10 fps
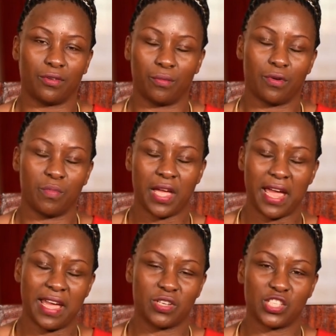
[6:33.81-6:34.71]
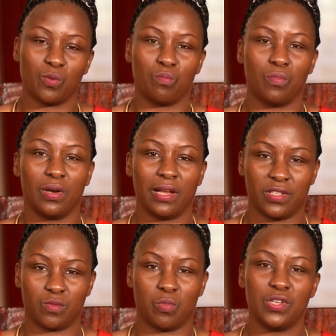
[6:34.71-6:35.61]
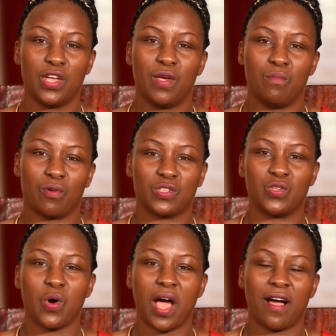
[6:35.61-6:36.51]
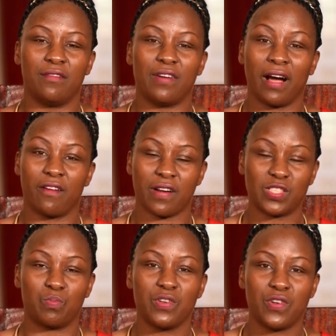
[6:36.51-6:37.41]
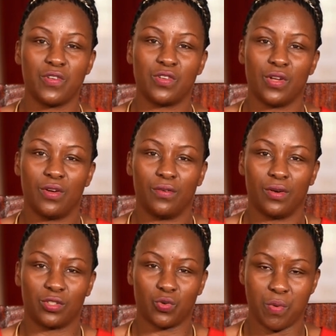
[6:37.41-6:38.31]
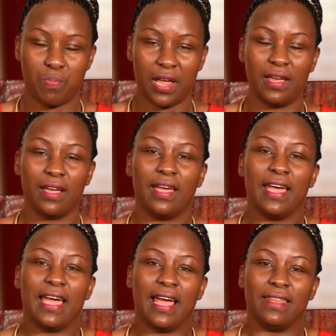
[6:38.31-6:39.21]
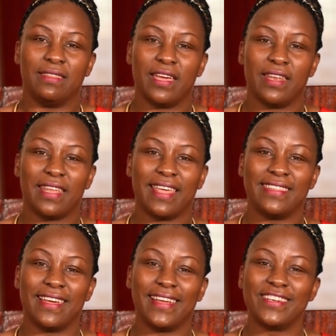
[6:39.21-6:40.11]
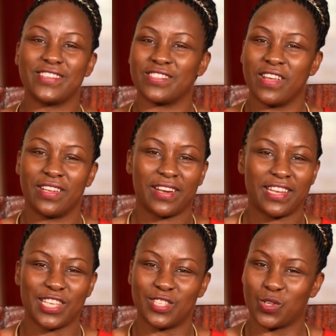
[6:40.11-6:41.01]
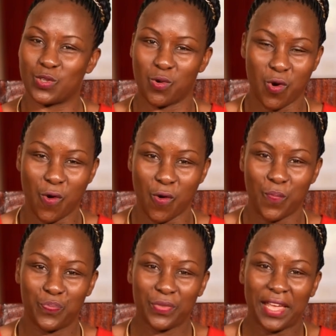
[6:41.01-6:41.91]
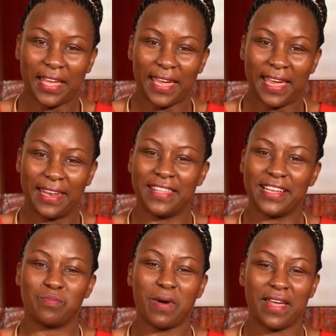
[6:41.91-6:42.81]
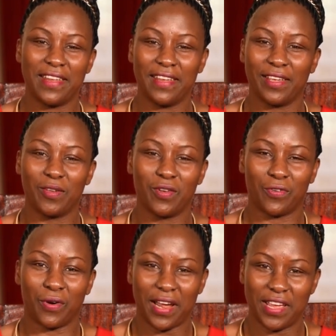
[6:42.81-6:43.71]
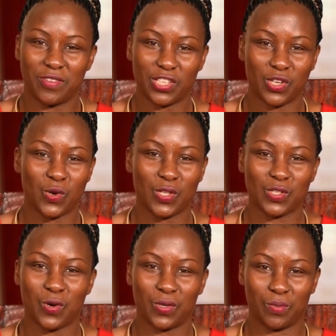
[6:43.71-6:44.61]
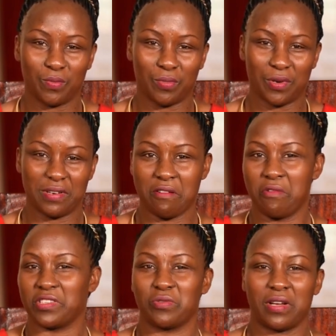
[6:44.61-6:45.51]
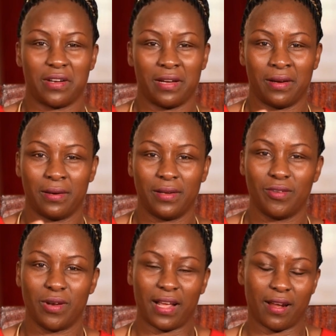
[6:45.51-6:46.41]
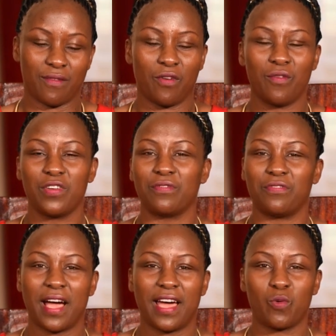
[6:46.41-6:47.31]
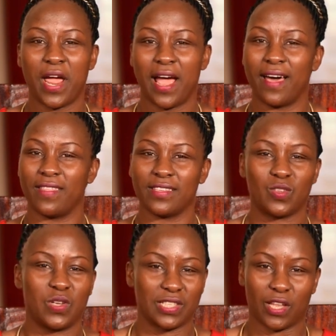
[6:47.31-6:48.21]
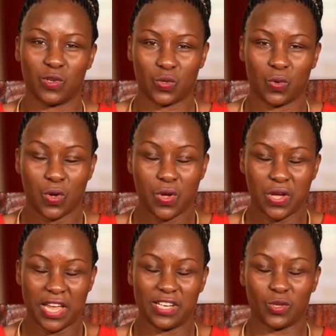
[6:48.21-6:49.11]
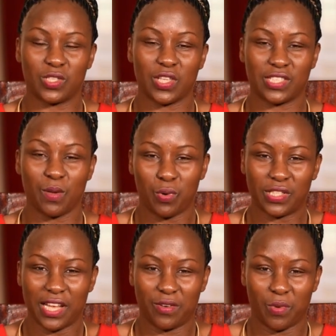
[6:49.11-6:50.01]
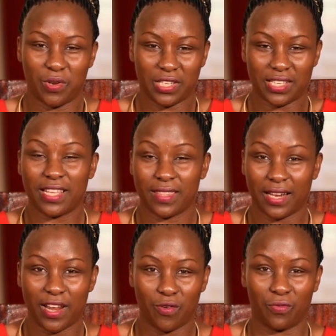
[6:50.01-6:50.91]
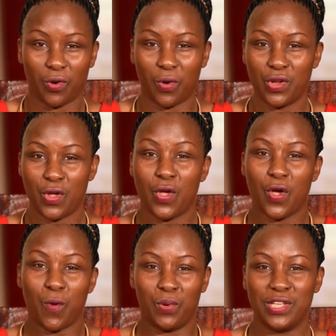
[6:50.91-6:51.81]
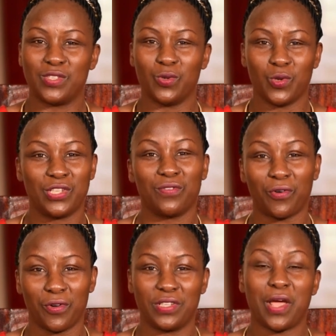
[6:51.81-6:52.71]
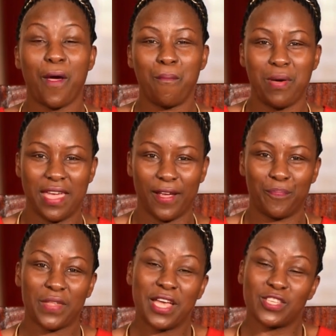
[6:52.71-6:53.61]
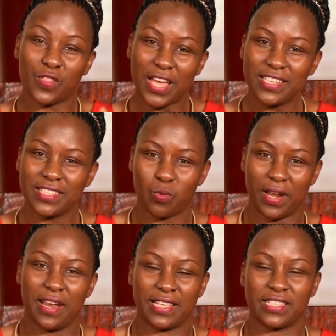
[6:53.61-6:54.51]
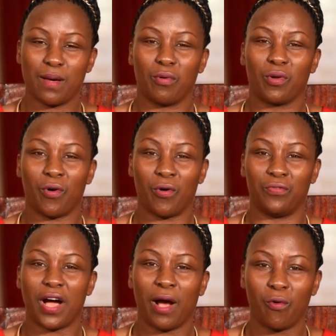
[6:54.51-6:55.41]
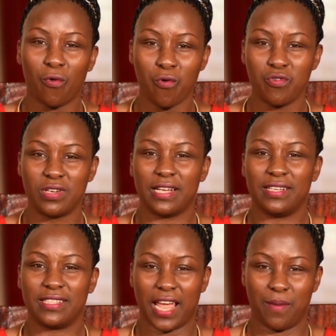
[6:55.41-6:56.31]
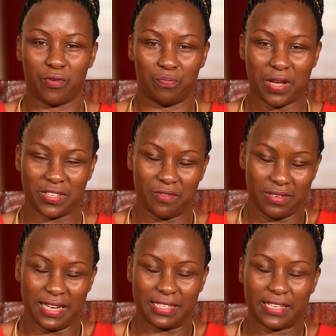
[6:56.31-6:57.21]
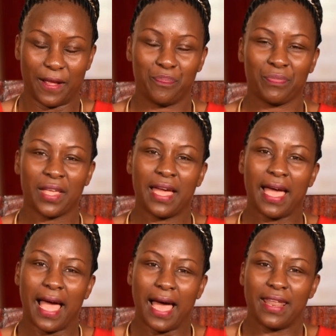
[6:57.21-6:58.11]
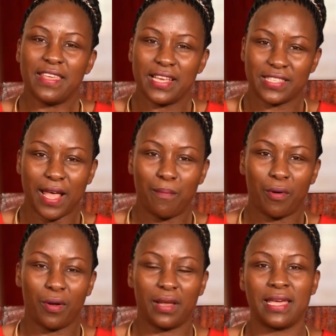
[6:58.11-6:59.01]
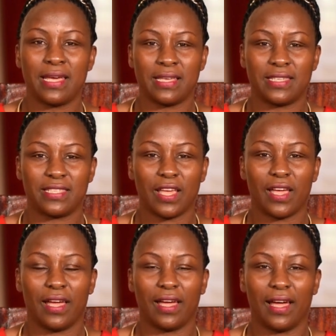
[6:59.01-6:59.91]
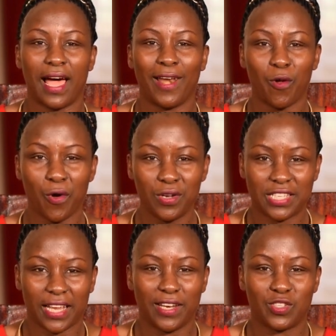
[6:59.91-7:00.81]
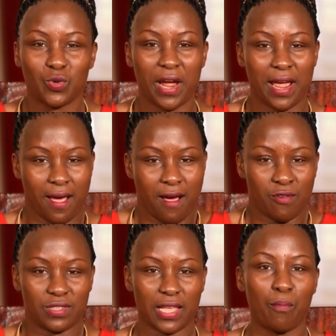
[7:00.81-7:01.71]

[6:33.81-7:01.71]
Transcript: from the Higher Education Loans Board, because you have a grace period to repay, and then the interest rate is also low. And that money, for Higher Education Loans Board goes to a revolving fund where other students can also get. So it's important when you take that kind of loan, please do not default, pay. So that is one example of a good type of personal debt. Another example is a loan taken to buy a house, a